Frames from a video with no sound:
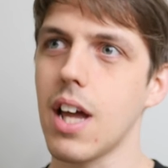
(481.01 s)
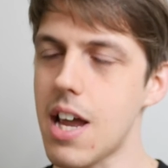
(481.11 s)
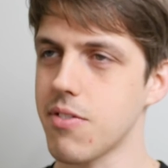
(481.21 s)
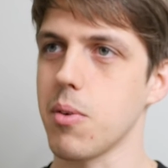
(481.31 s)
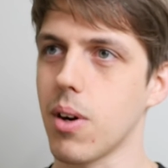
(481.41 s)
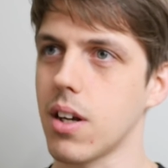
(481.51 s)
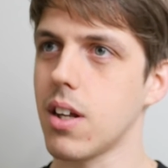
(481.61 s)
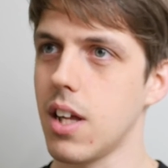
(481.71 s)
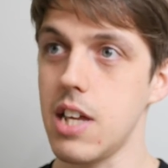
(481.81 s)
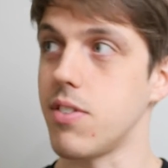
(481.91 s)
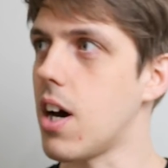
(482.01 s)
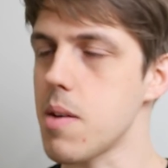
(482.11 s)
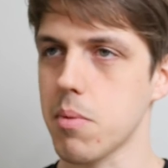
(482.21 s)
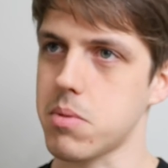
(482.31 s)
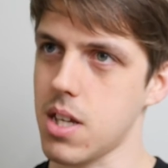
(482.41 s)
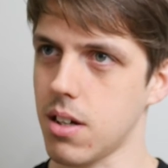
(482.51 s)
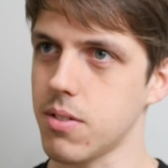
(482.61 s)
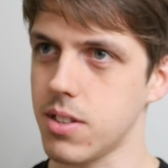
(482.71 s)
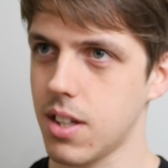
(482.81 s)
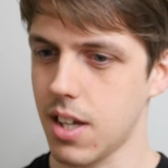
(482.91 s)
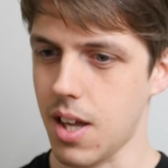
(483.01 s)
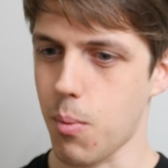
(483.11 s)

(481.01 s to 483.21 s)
everyone, even ARM themselves,